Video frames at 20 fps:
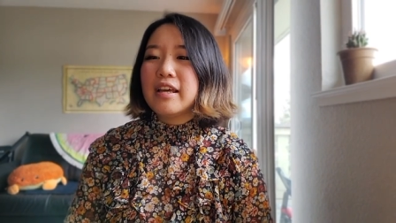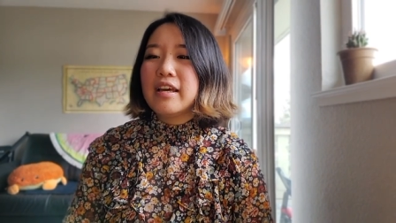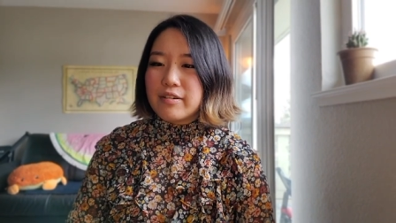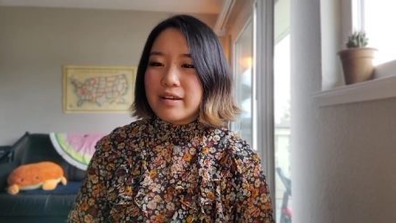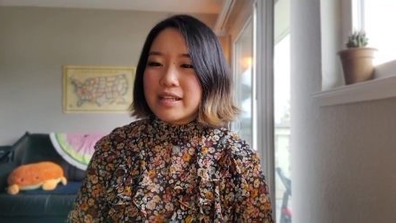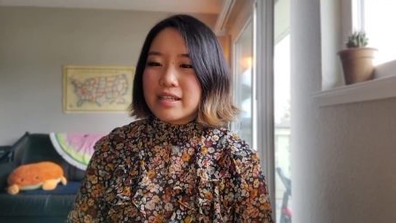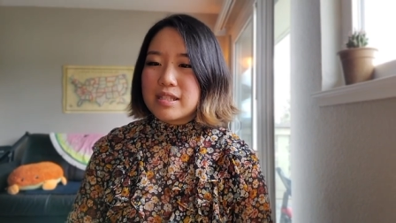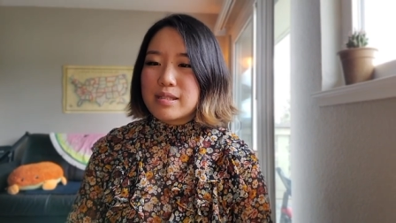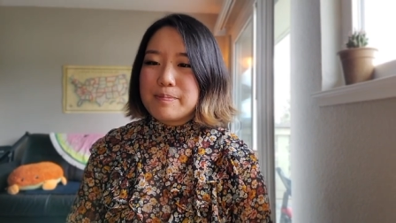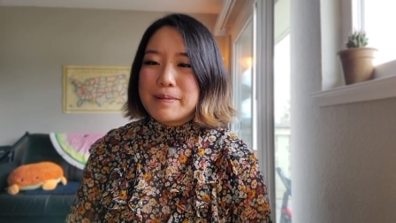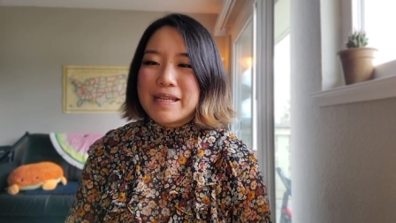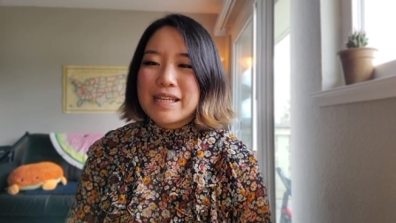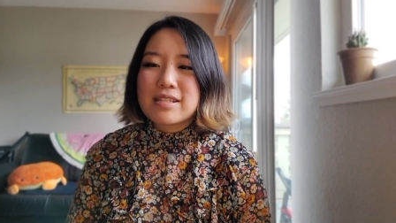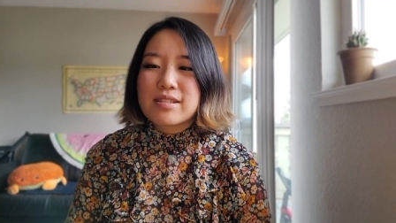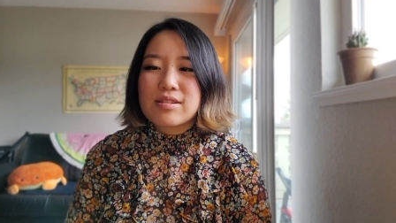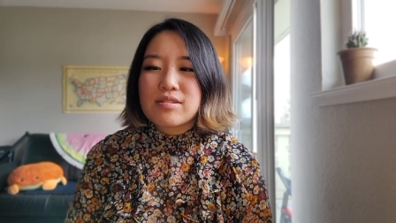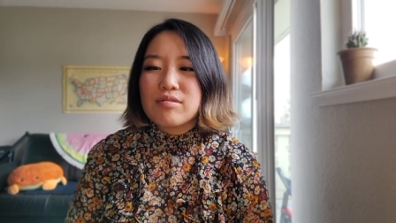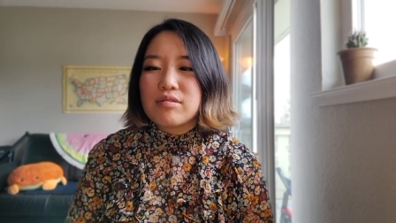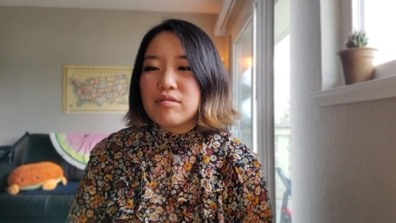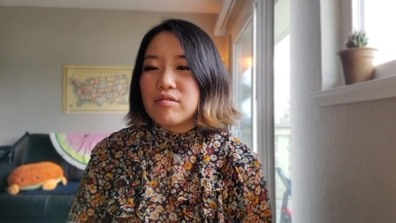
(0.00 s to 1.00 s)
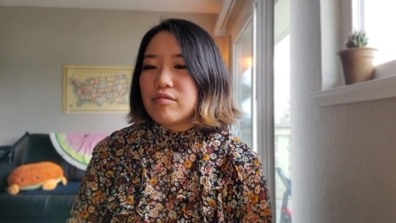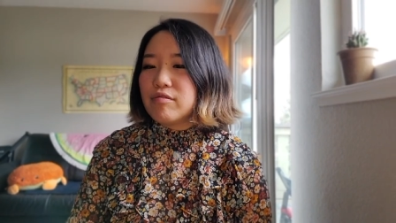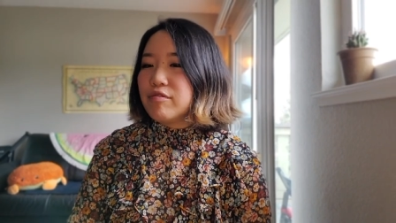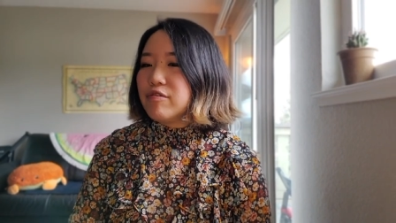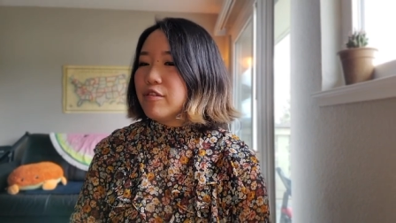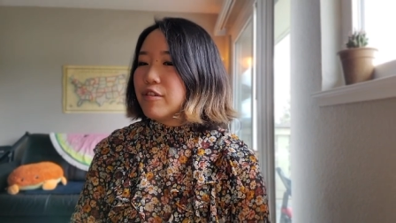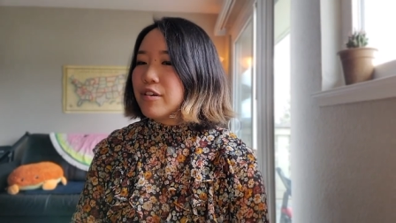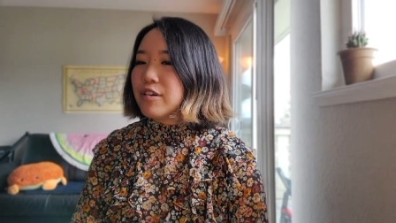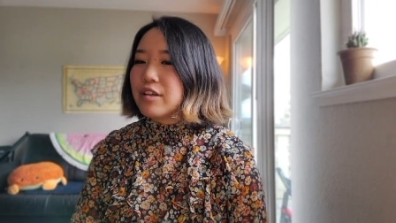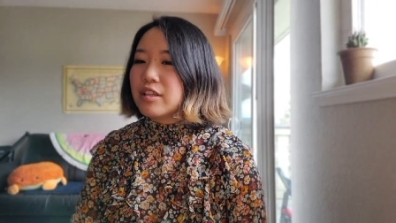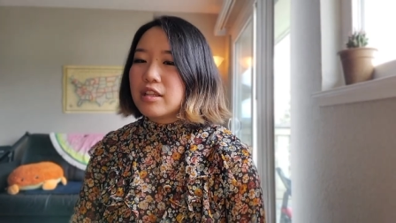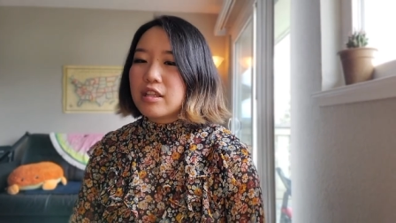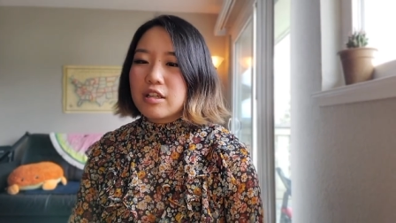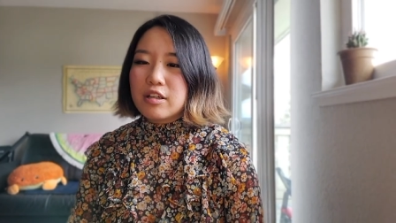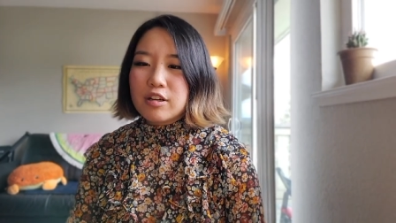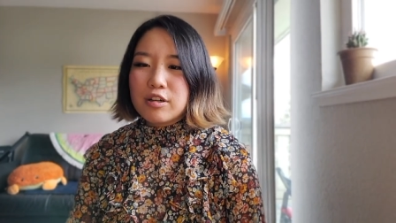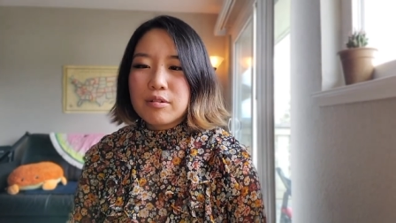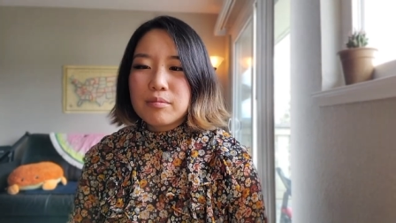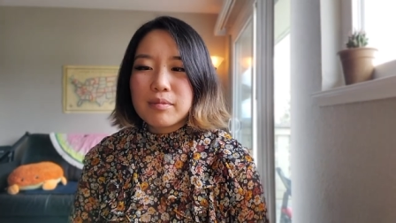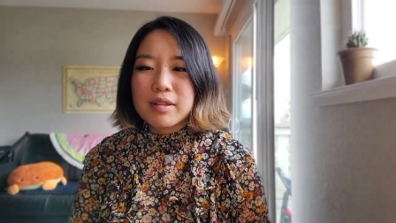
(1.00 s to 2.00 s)
It speaks for the
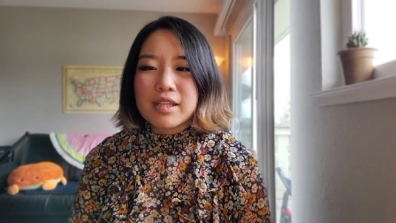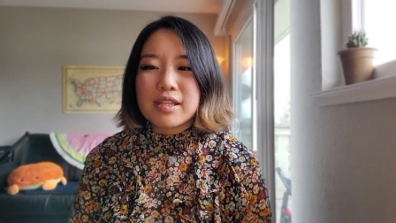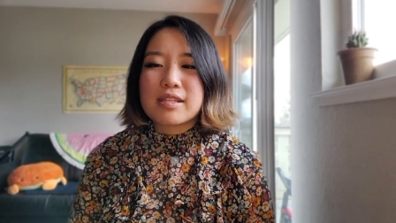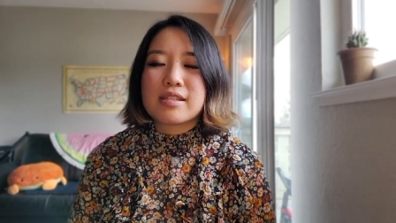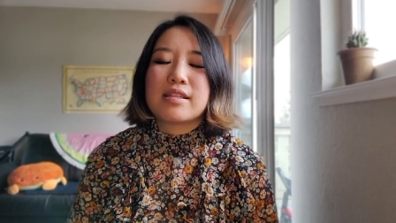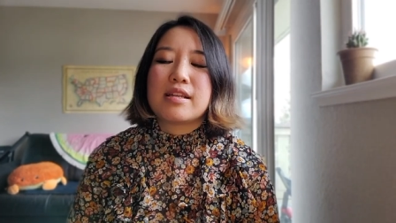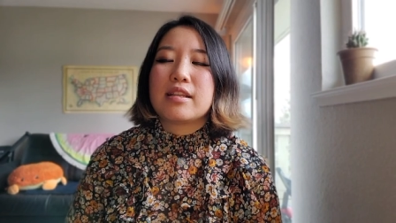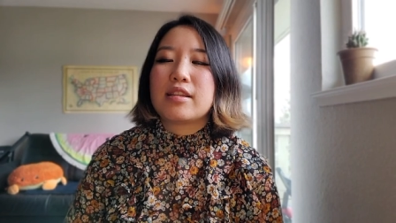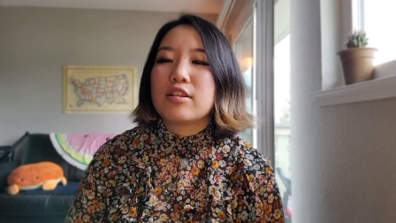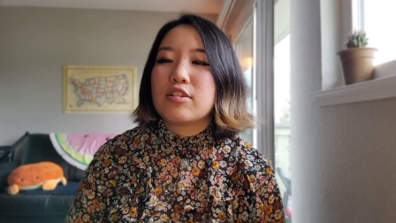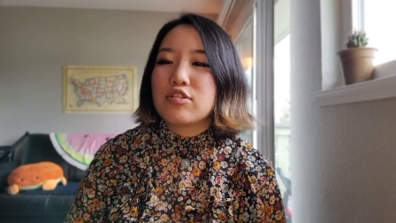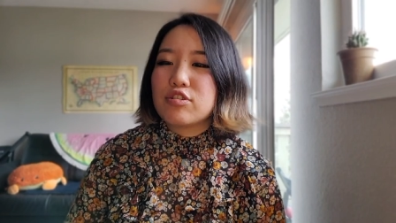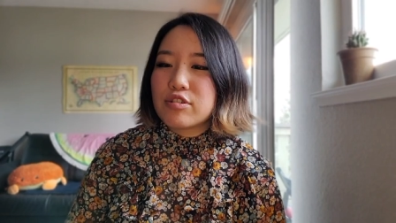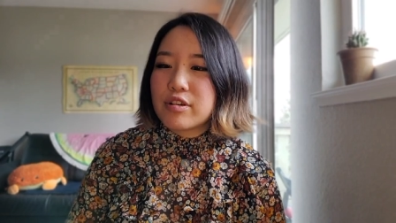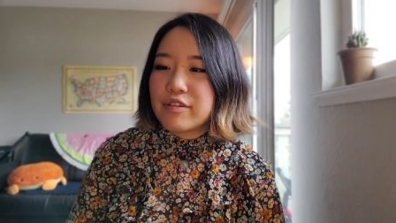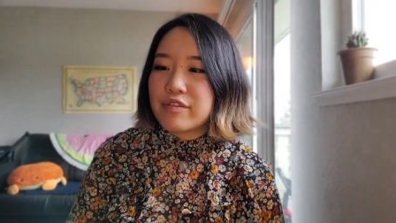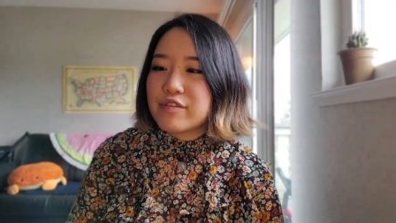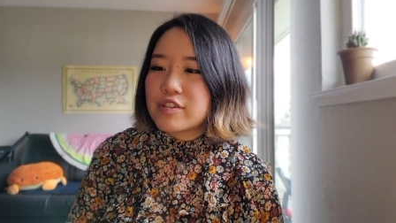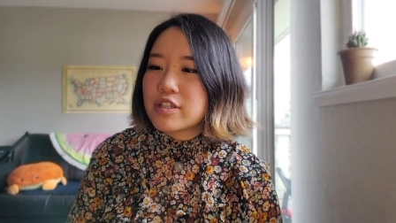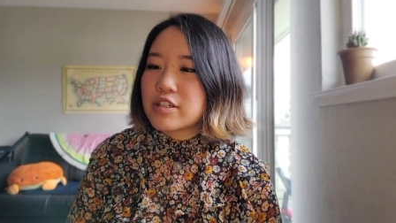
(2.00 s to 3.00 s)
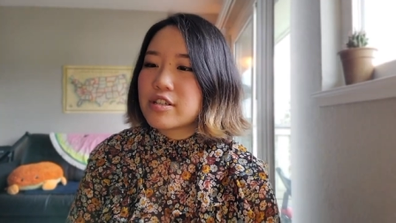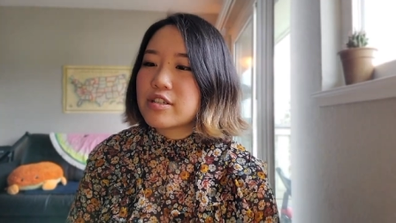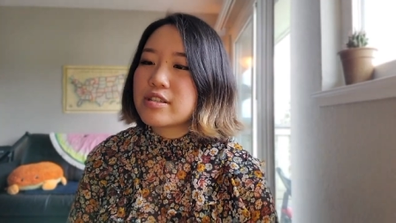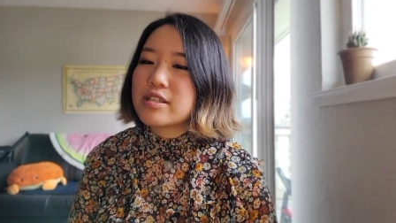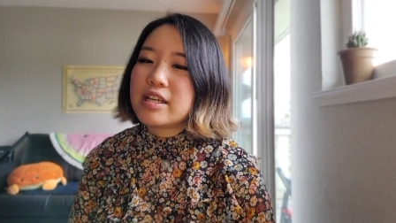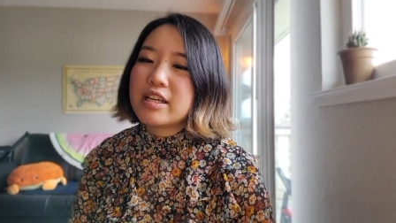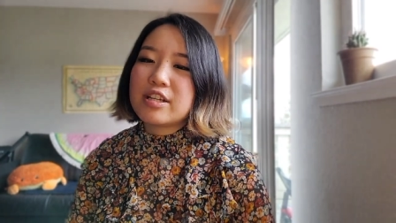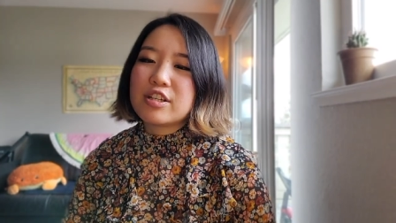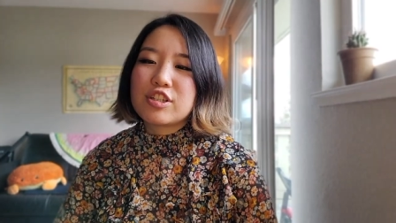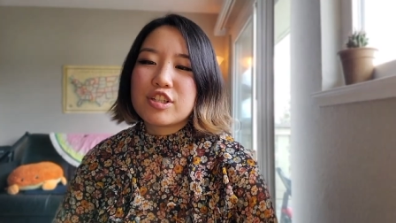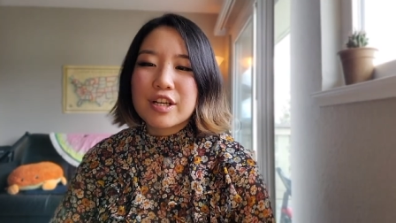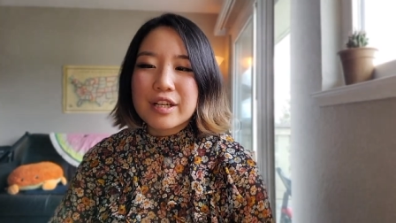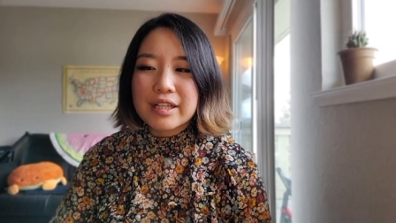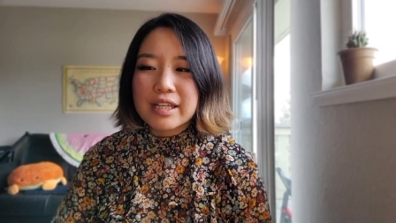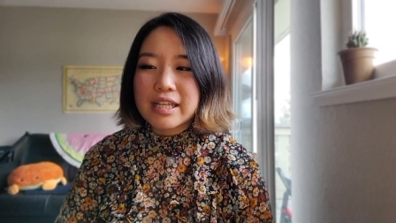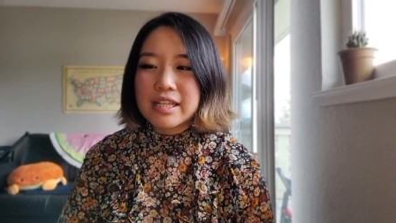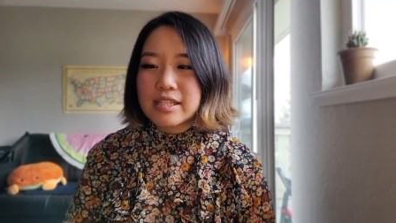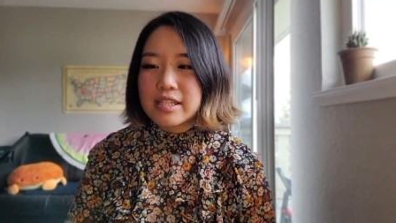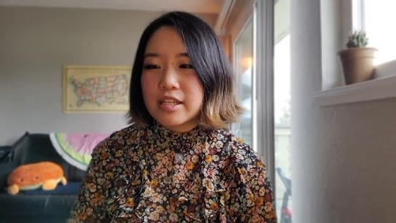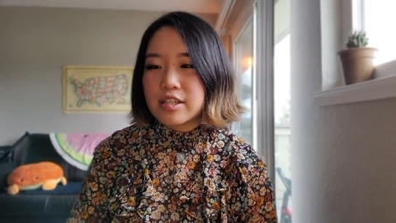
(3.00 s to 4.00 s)
homeless and the drifters and
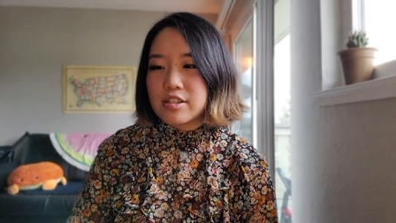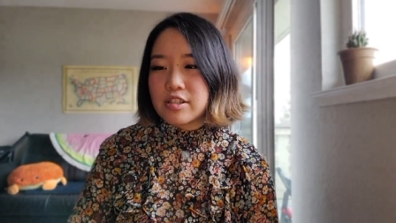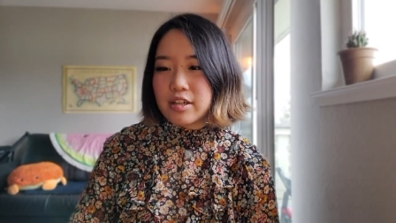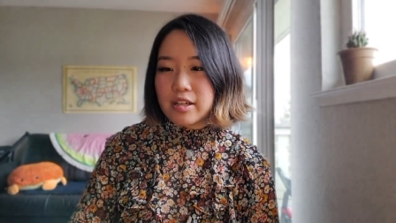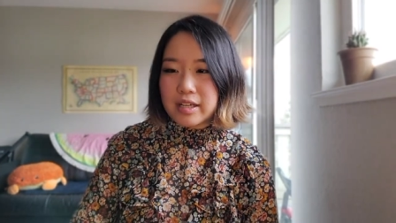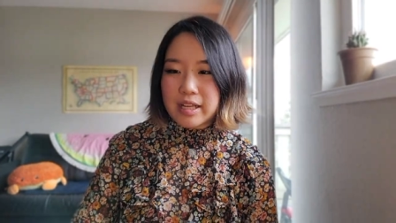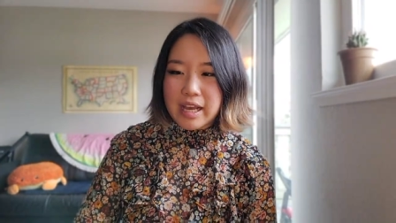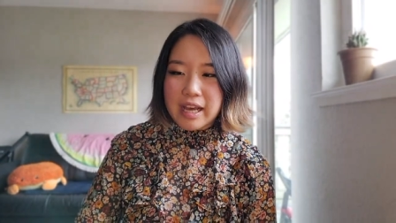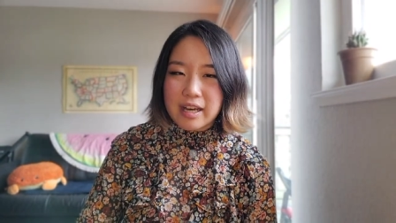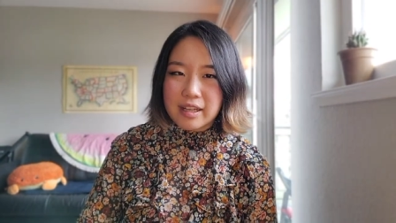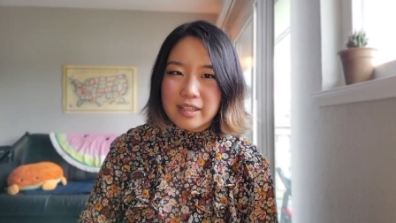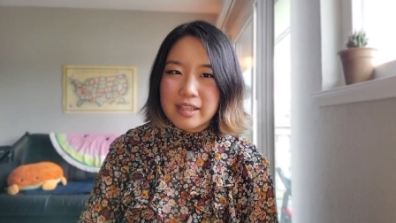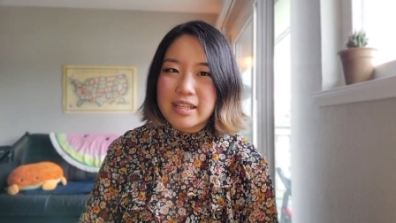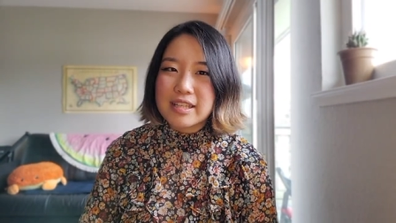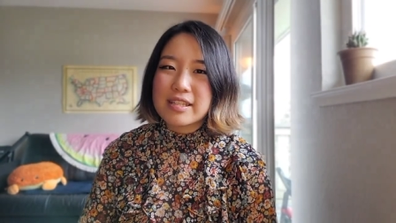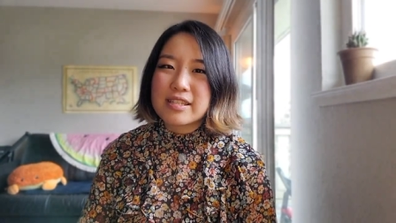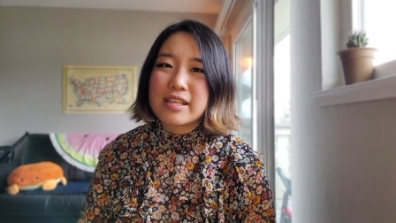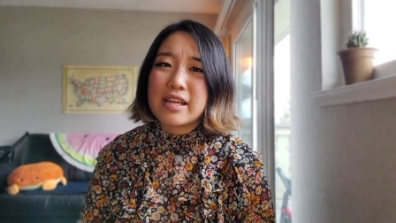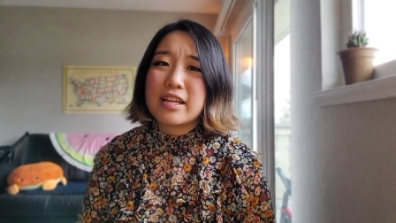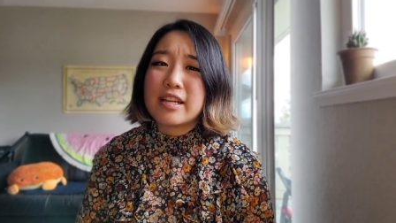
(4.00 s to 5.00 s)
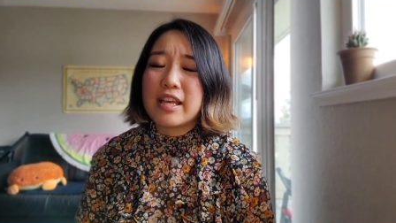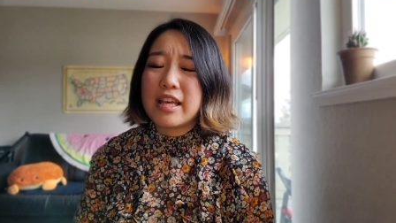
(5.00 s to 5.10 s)
junkies in dark alleys and